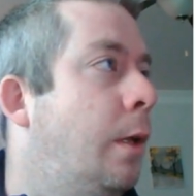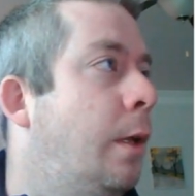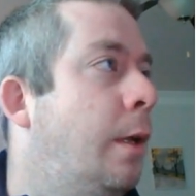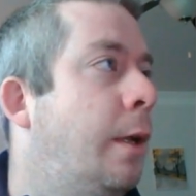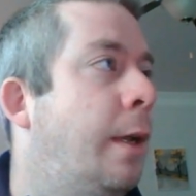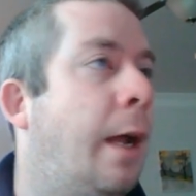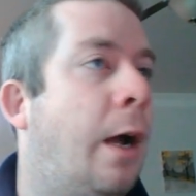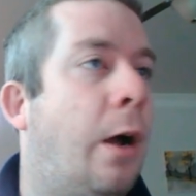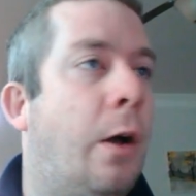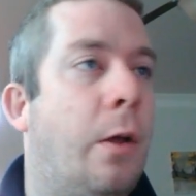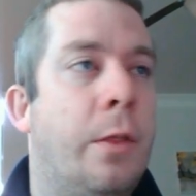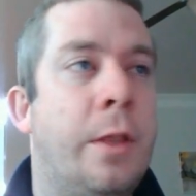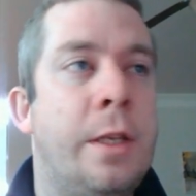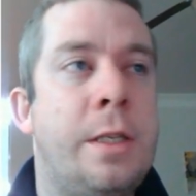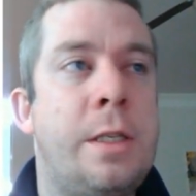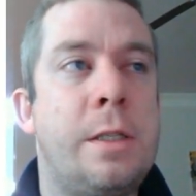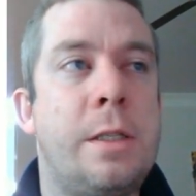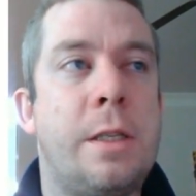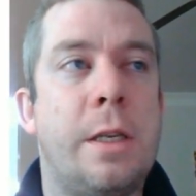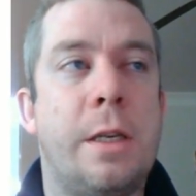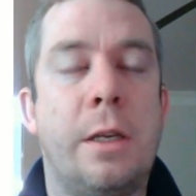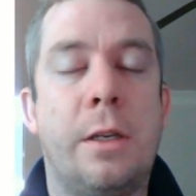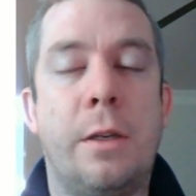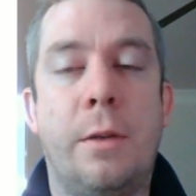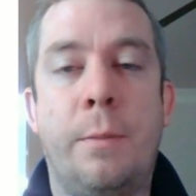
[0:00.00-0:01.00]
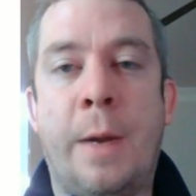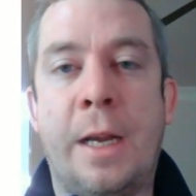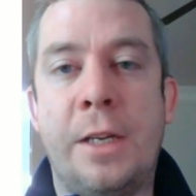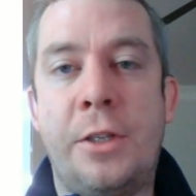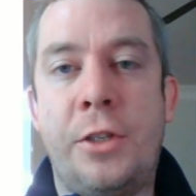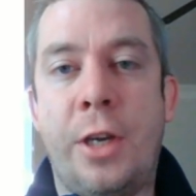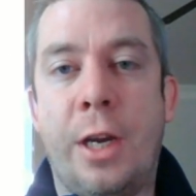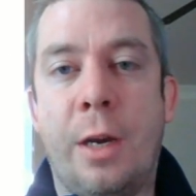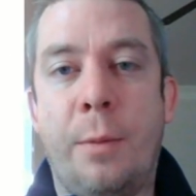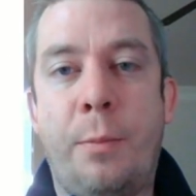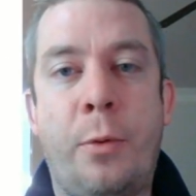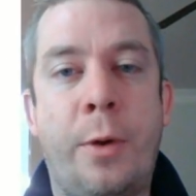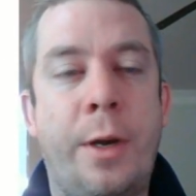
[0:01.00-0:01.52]
Now this is my
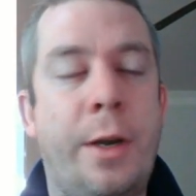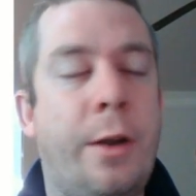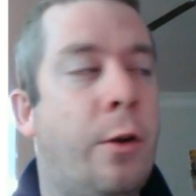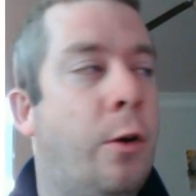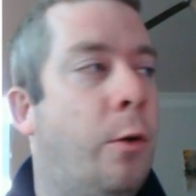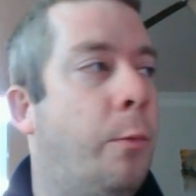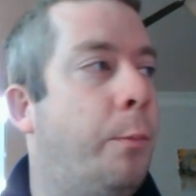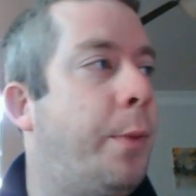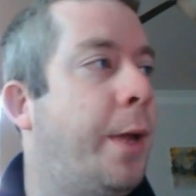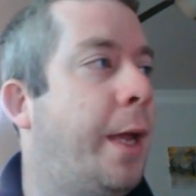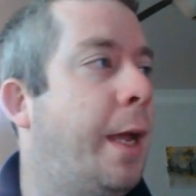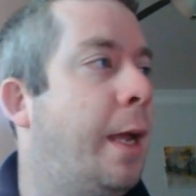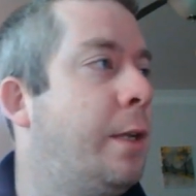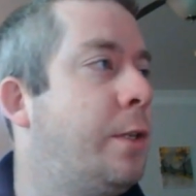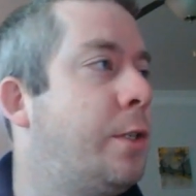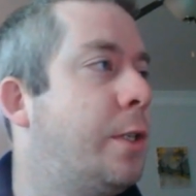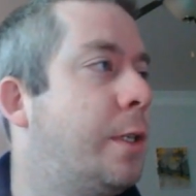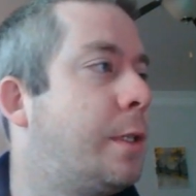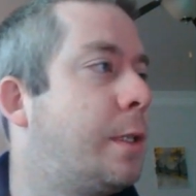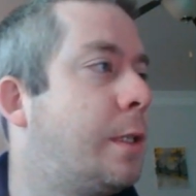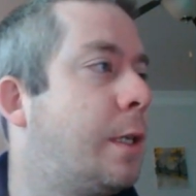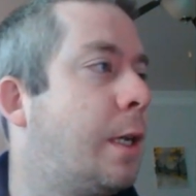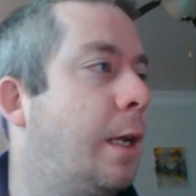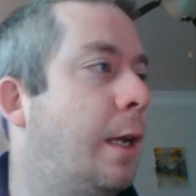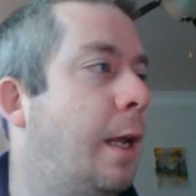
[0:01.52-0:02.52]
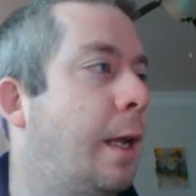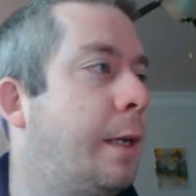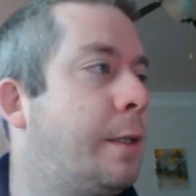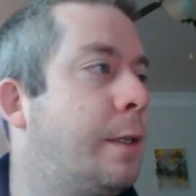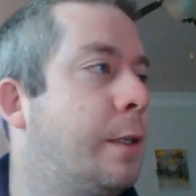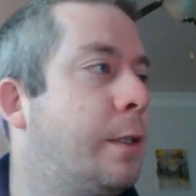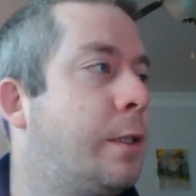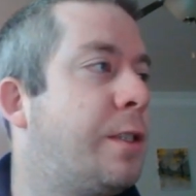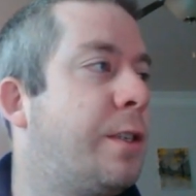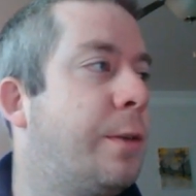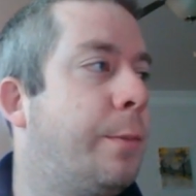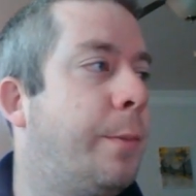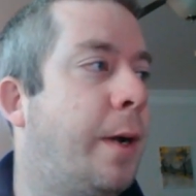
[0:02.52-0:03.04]
SharePoint homepage. It's connected
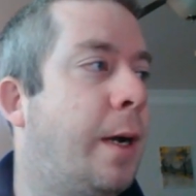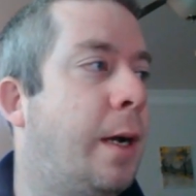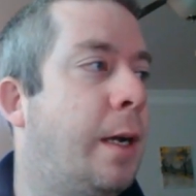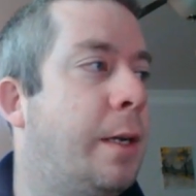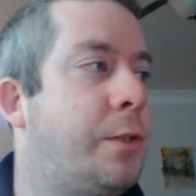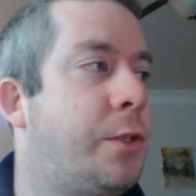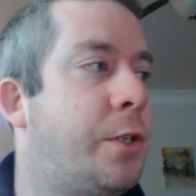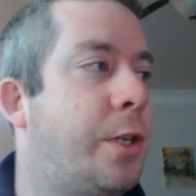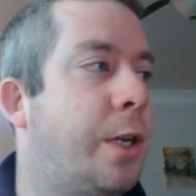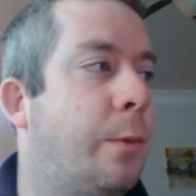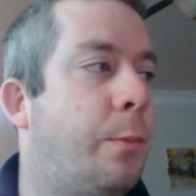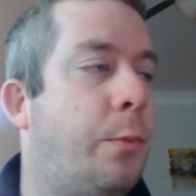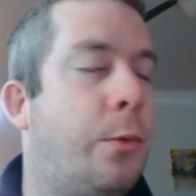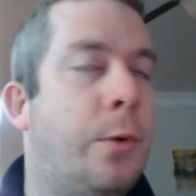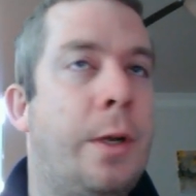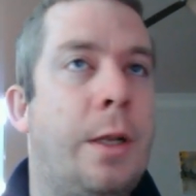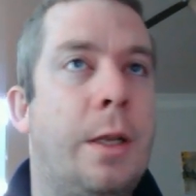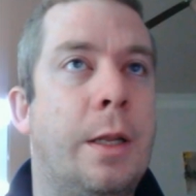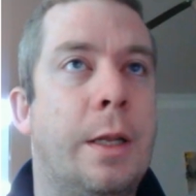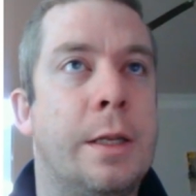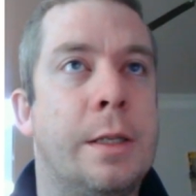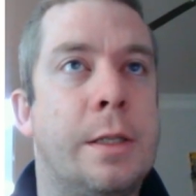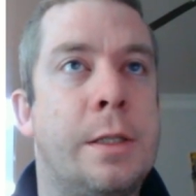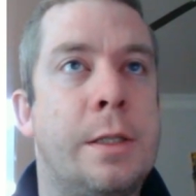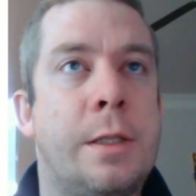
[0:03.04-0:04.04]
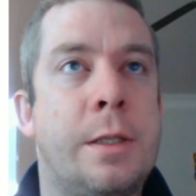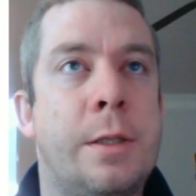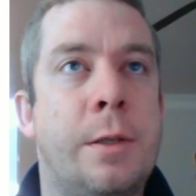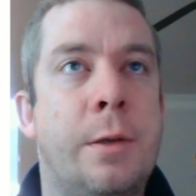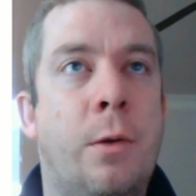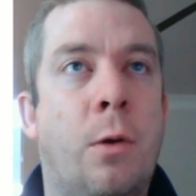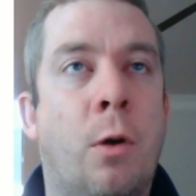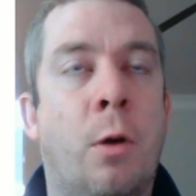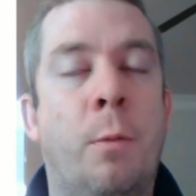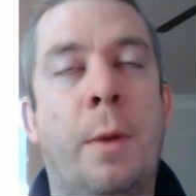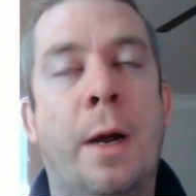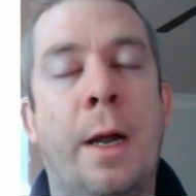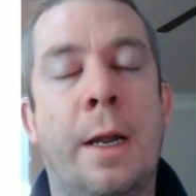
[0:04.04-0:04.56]
to my SharePoint list,
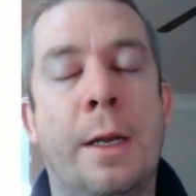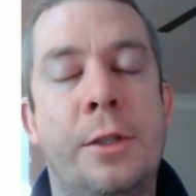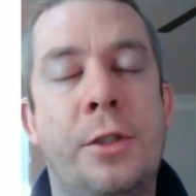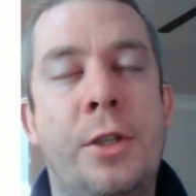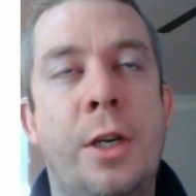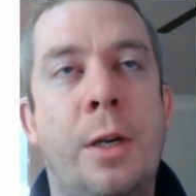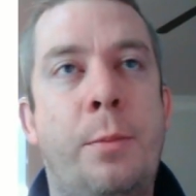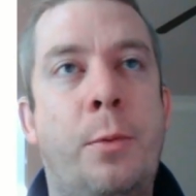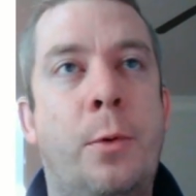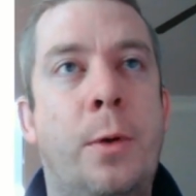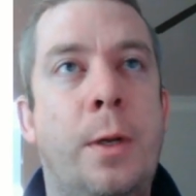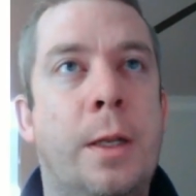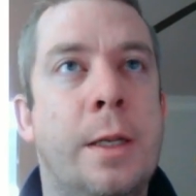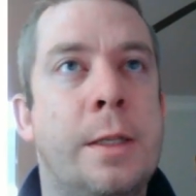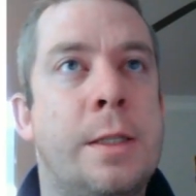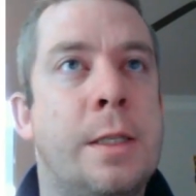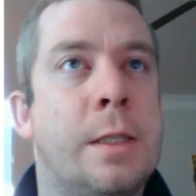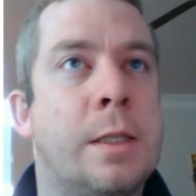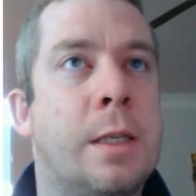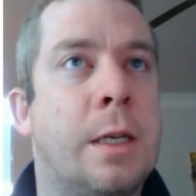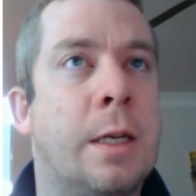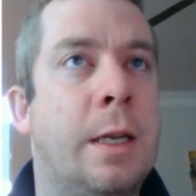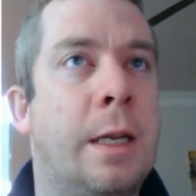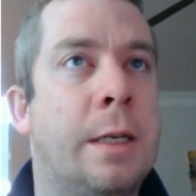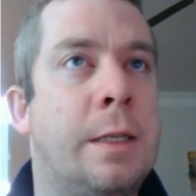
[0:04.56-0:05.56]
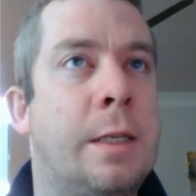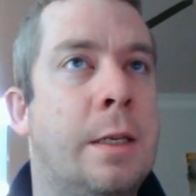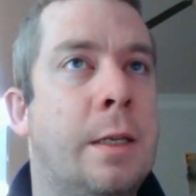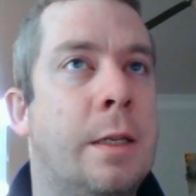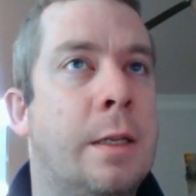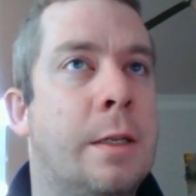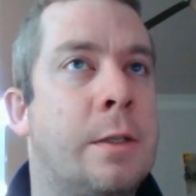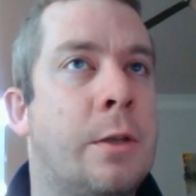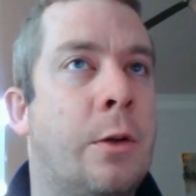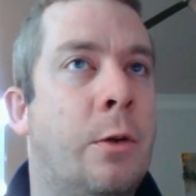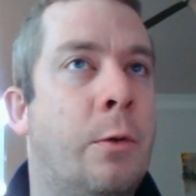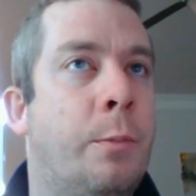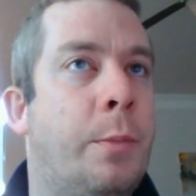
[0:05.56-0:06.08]
or my SharePoint list is connected to
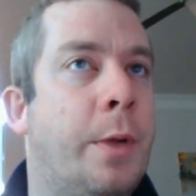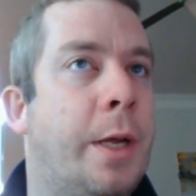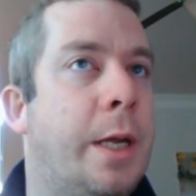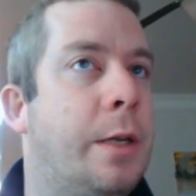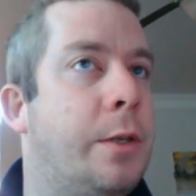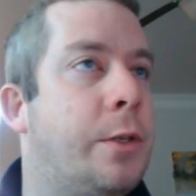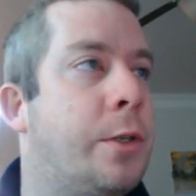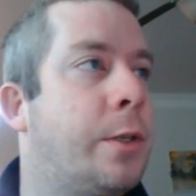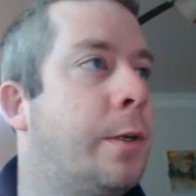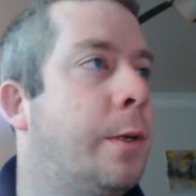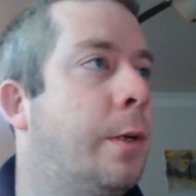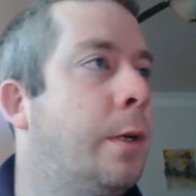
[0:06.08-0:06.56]
this homepage.